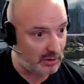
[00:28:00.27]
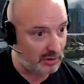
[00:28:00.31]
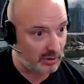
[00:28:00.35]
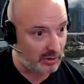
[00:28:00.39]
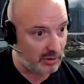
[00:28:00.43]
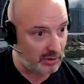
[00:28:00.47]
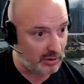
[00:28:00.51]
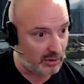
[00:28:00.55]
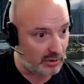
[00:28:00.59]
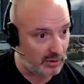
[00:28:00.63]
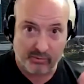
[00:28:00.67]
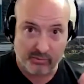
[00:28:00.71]

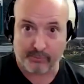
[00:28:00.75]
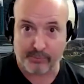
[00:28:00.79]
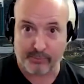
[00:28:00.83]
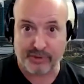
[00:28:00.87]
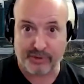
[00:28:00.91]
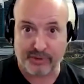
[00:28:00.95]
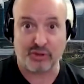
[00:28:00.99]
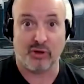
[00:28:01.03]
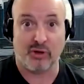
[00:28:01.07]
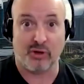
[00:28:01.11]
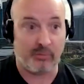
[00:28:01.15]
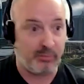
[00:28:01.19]
you're I'm going to
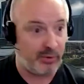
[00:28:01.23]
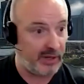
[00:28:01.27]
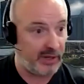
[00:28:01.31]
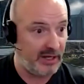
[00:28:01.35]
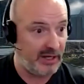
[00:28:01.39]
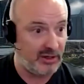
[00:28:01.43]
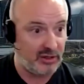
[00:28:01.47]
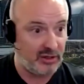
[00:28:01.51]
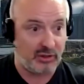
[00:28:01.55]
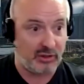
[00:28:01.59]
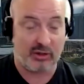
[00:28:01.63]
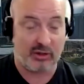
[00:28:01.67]
put you on
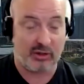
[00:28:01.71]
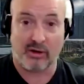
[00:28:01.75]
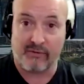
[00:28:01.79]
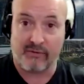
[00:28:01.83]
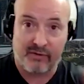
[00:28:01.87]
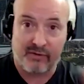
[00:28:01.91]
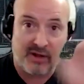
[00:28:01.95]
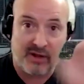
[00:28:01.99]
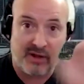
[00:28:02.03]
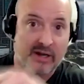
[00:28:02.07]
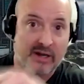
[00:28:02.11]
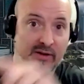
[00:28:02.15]
planes. You're going to
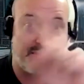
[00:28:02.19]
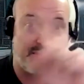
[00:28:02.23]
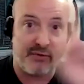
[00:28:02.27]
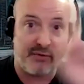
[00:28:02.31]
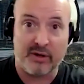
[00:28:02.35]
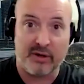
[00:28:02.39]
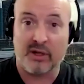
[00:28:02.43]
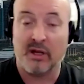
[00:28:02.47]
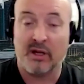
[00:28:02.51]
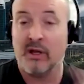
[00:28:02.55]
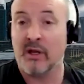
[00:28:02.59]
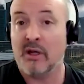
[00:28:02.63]
fly to
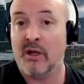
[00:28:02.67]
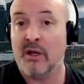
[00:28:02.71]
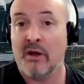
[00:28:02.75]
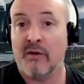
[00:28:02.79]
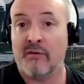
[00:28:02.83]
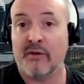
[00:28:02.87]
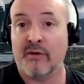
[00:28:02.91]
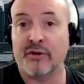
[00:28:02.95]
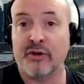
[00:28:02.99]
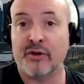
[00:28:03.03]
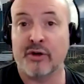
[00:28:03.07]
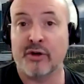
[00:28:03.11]
different
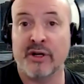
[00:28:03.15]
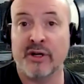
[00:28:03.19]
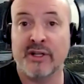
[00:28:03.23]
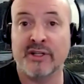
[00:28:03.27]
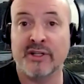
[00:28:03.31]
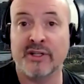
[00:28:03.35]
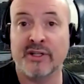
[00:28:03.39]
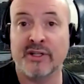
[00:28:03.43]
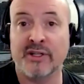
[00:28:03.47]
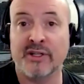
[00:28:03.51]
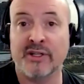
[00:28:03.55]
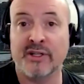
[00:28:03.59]
fraternity,
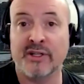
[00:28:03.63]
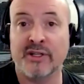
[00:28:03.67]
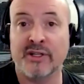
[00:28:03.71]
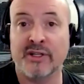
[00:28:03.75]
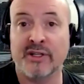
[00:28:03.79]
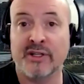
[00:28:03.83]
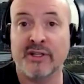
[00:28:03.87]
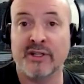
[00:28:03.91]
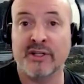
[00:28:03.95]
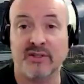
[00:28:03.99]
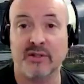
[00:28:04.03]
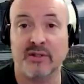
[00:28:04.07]
sorority
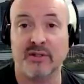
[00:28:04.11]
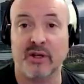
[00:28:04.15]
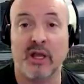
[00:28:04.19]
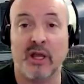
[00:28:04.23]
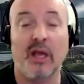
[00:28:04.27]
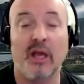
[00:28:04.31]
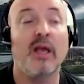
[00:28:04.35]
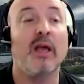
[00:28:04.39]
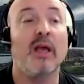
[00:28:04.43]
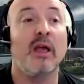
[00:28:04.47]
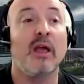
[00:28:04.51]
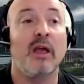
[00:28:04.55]
houses. And,
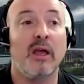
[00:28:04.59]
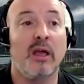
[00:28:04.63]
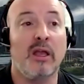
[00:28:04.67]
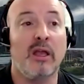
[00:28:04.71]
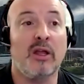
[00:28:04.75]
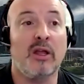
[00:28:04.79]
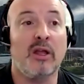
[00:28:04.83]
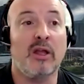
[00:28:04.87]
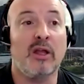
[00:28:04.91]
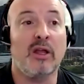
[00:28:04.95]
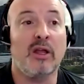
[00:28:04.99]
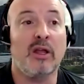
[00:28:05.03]

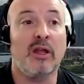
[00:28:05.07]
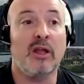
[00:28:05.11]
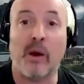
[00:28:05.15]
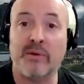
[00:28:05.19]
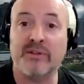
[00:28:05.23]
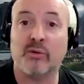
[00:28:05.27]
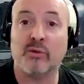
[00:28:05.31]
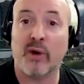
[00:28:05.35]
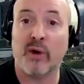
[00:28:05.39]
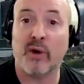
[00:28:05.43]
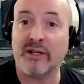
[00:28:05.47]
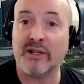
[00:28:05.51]
you, and that
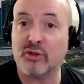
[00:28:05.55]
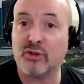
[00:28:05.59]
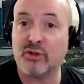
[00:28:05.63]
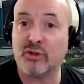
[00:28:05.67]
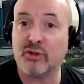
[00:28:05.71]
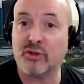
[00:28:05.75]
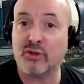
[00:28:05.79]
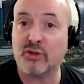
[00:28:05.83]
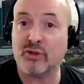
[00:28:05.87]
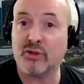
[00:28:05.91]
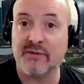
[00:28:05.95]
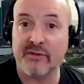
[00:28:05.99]
was the right
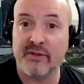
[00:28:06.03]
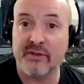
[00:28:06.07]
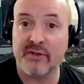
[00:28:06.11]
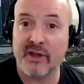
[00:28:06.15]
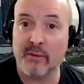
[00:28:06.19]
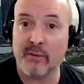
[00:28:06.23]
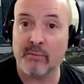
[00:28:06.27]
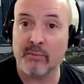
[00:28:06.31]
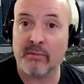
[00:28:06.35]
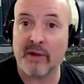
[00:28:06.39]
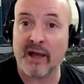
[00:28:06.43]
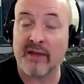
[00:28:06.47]
strategy for
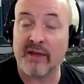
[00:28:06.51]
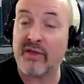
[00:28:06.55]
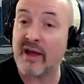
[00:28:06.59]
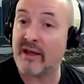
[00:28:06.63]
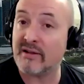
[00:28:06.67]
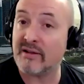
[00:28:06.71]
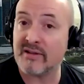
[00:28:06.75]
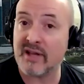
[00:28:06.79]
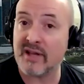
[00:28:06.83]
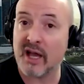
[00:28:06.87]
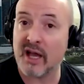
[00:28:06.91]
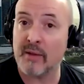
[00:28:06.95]
them at
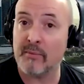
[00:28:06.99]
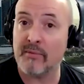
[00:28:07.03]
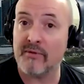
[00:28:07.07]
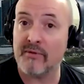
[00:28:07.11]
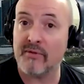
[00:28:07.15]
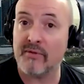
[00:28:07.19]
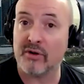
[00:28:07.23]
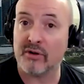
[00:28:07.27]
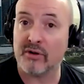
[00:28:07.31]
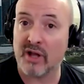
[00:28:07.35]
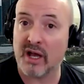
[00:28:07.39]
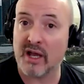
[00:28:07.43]
that time of
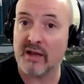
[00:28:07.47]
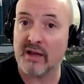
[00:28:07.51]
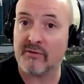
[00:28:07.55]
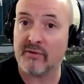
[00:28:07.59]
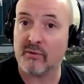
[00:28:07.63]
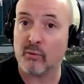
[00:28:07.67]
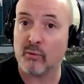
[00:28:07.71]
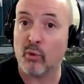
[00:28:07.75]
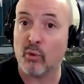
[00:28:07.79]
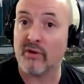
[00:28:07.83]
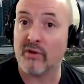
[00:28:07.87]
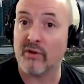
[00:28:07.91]
their life
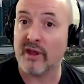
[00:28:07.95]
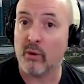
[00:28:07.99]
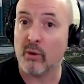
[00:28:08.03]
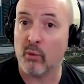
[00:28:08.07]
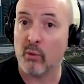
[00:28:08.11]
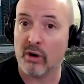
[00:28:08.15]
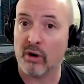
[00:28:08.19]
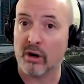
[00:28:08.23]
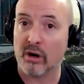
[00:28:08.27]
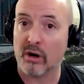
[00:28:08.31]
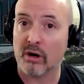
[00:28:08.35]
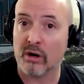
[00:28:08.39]
where they
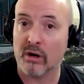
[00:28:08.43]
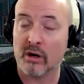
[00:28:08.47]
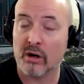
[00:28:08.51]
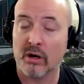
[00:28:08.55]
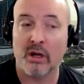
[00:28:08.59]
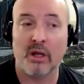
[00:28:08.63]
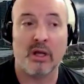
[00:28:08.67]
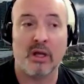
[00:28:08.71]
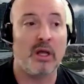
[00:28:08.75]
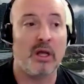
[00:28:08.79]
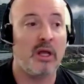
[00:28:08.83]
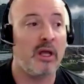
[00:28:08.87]
were.
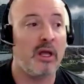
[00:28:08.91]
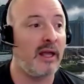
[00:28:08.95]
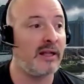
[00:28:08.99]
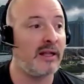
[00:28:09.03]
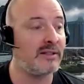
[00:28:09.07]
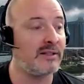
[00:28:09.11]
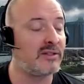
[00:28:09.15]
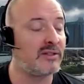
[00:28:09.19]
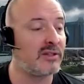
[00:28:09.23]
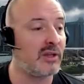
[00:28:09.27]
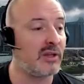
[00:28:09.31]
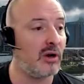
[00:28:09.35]

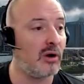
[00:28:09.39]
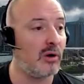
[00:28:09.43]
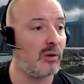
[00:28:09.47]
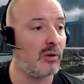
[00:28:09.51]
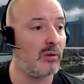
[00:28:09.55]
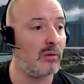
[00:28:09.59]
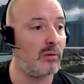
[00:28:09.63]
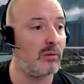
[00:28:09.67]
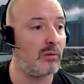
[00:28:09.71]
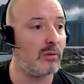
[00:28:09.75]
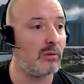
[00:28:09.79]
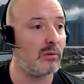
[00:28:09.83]
And
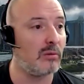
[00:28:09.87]
so